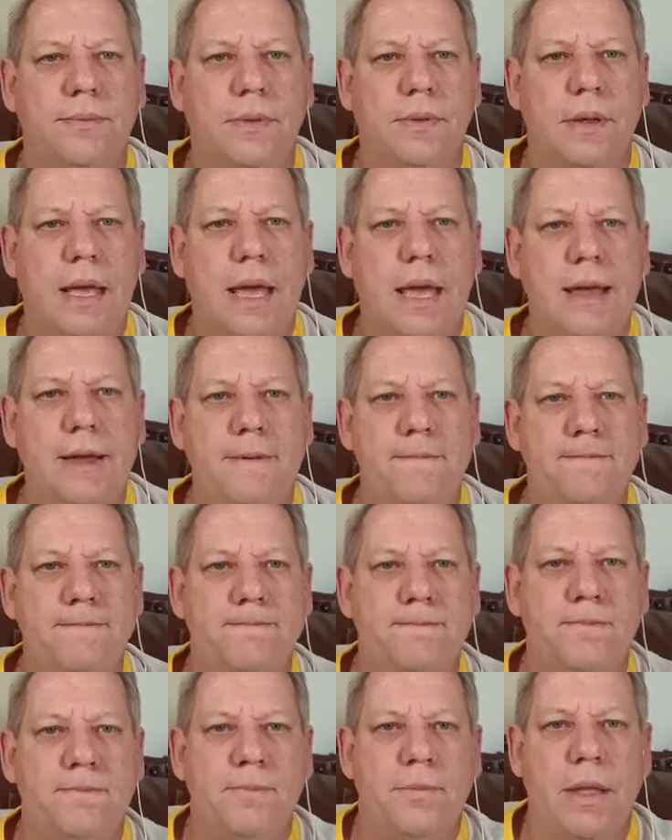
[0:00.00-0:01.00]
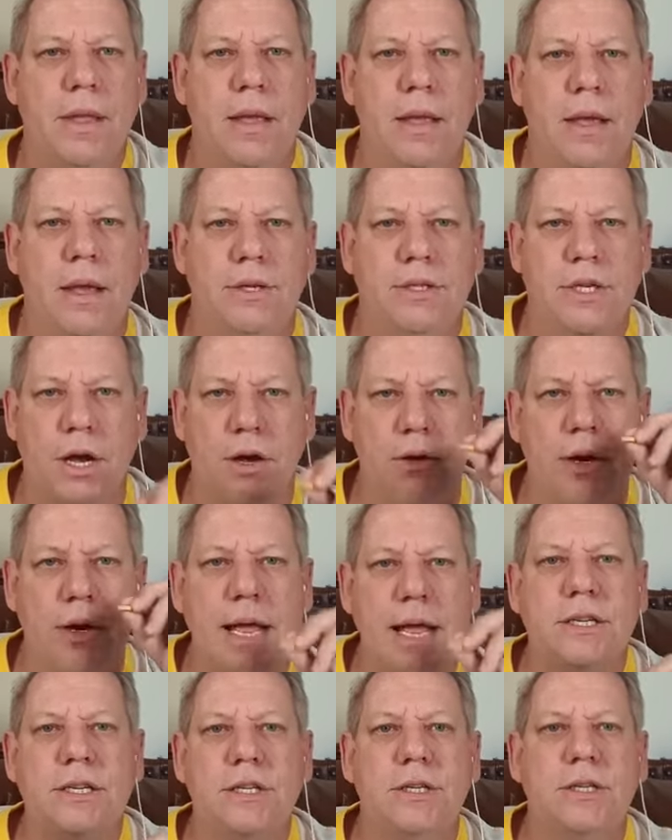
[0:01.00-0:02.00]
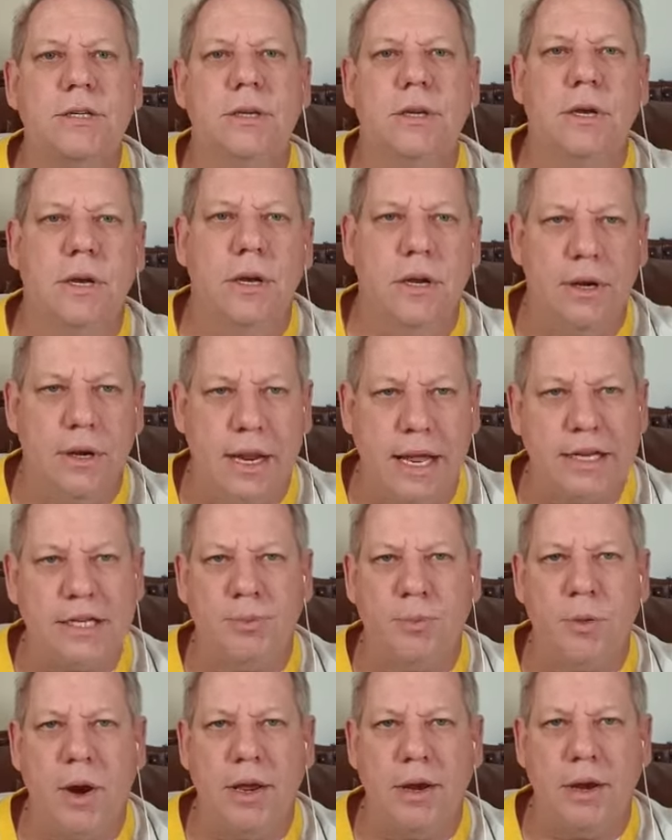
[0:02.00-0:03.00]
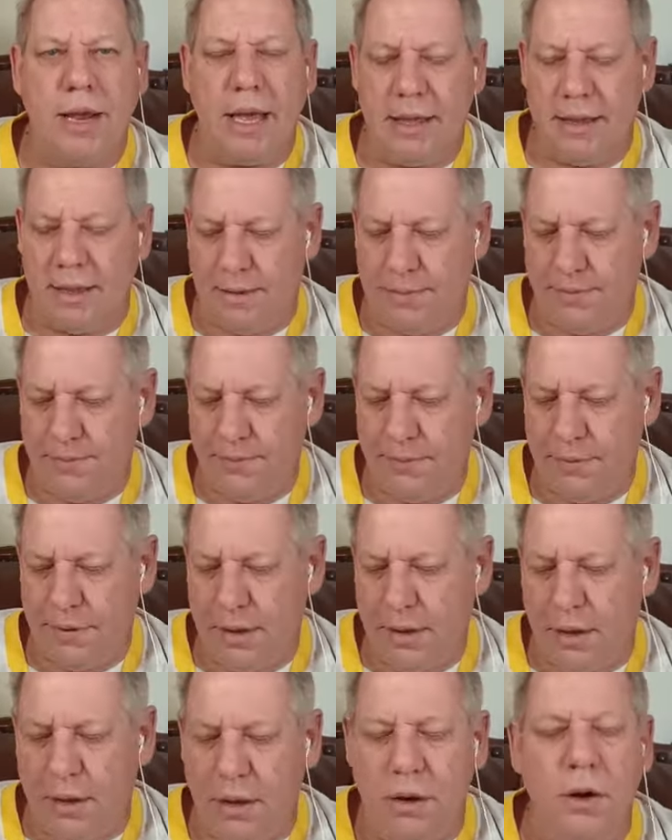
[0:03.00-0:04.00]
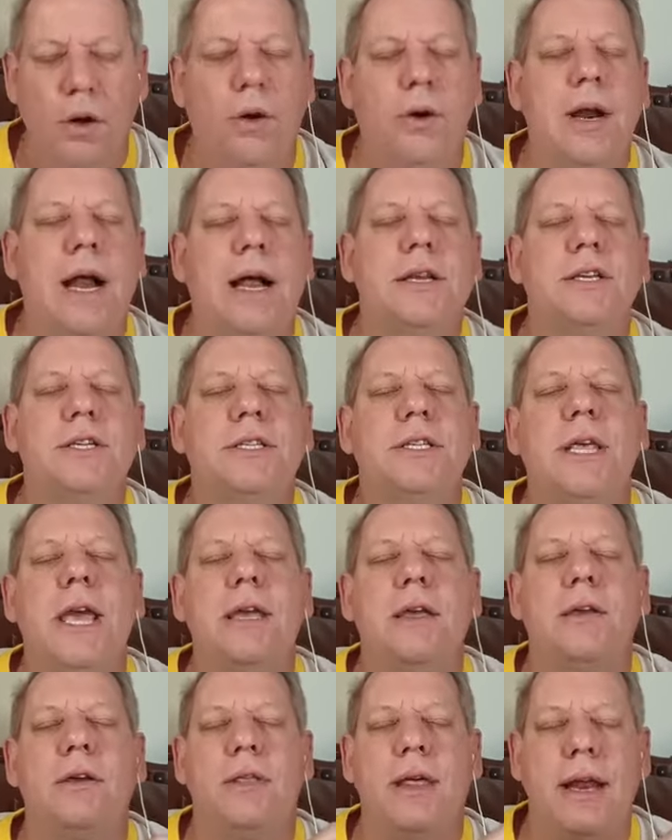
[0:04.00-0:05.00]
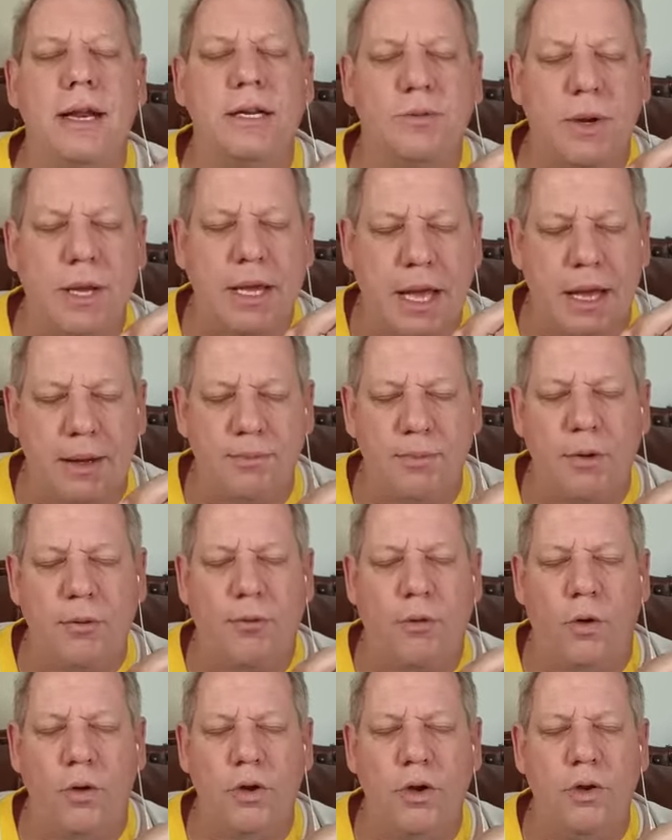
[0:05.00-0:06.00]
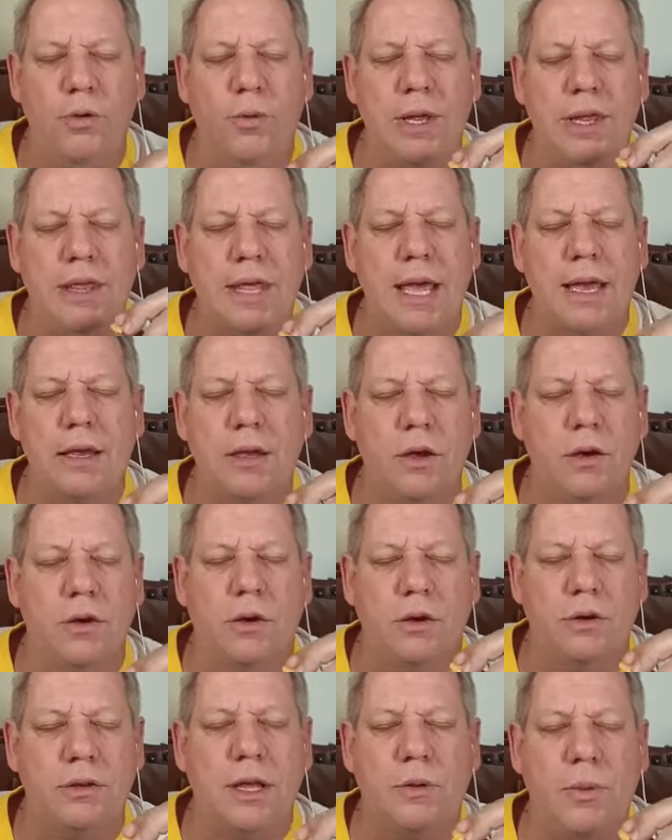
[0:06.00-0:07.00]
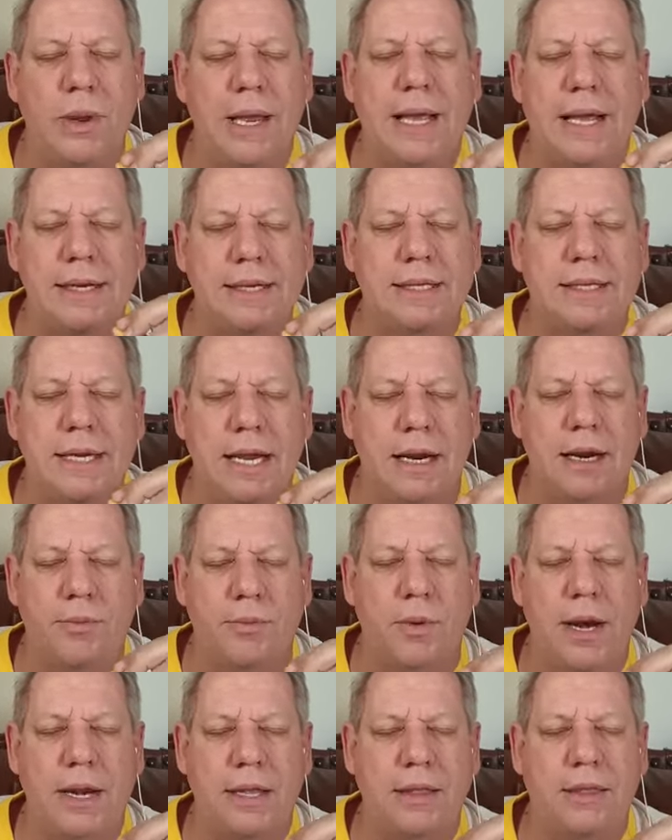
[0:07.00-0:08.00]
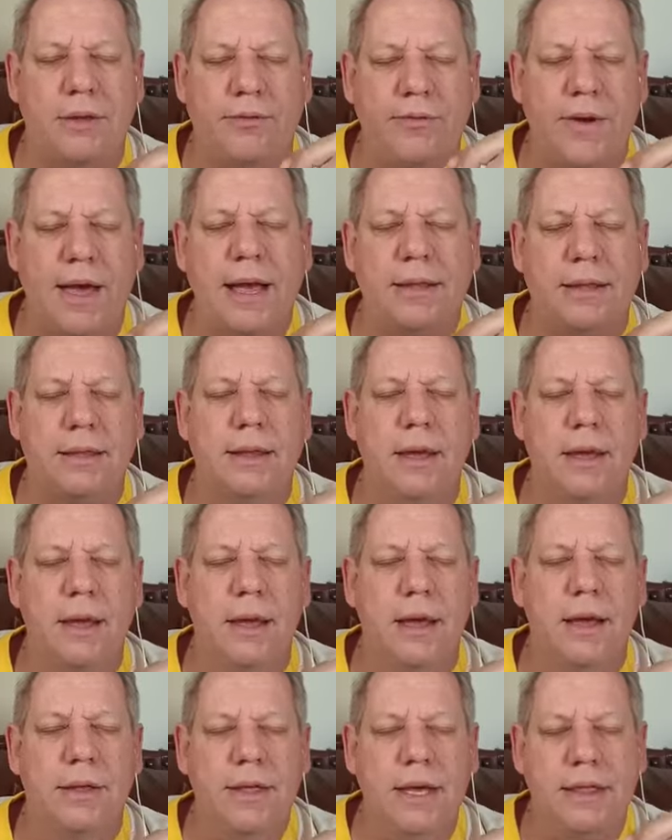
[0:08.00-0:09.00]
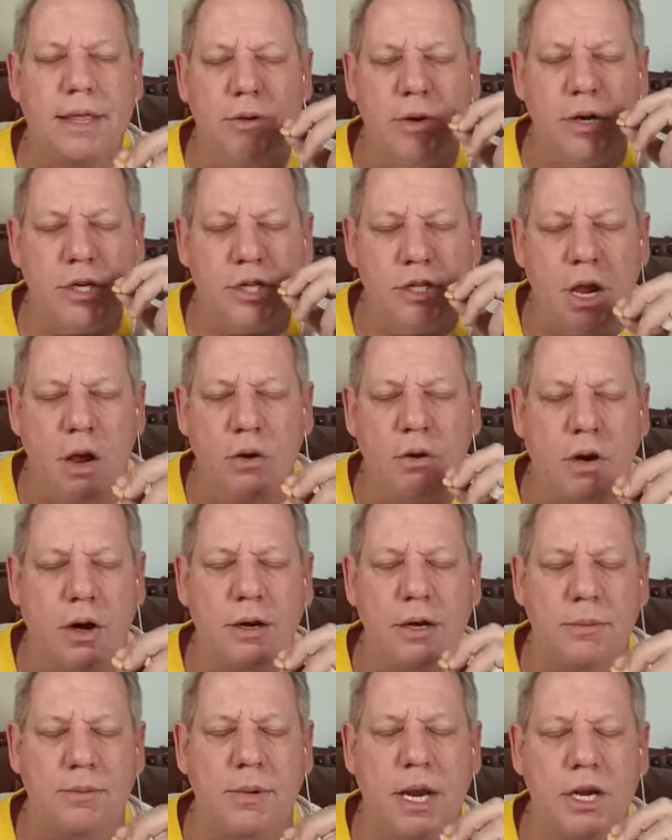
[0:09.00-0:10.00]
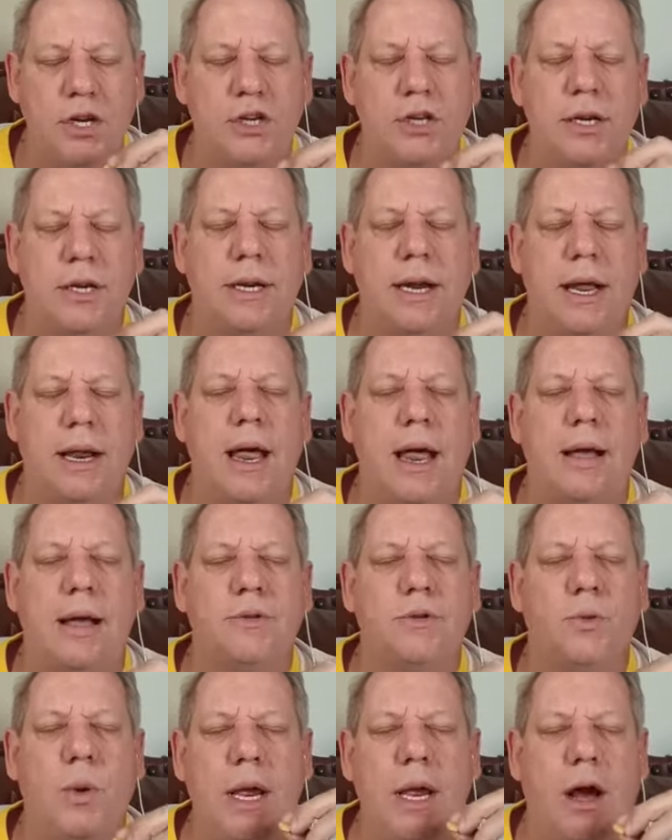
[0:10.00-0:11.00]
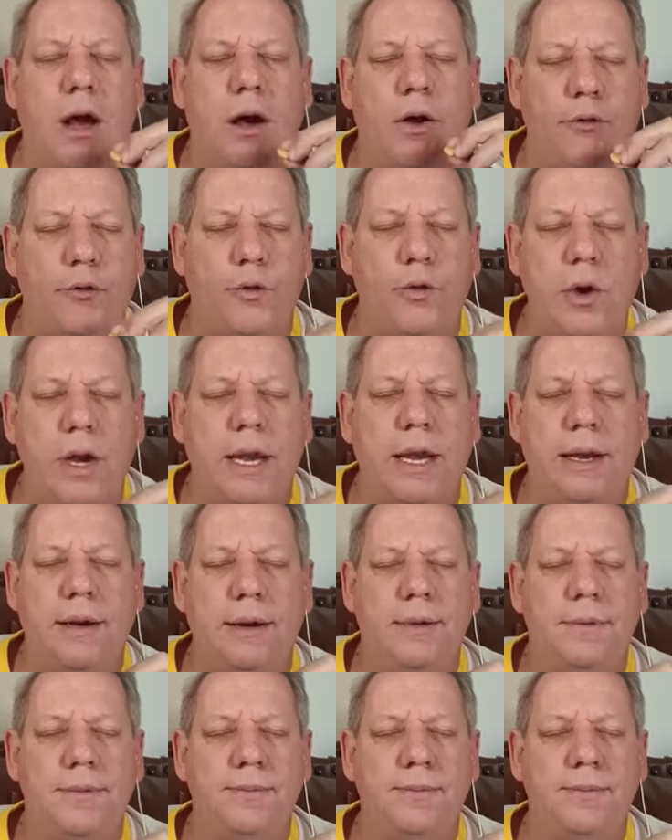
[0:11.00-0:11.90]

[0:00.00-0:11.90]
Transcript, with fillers: Okay? So let's let's pray together. Lord, I just thank you that as we come before you, we thank you, Lord, that we can celebrate the fact that there is no condemnation in our lives. We are free.